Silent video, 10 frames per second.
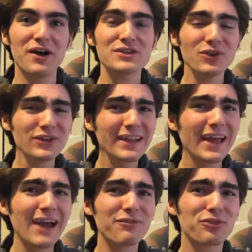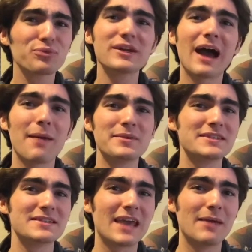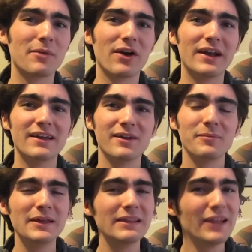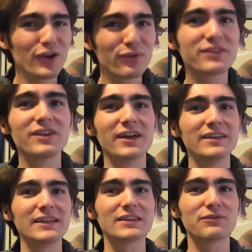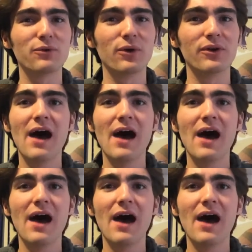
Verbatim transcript: So technically I have three copies of this game already, and it'd be a little redundant to get the fourth.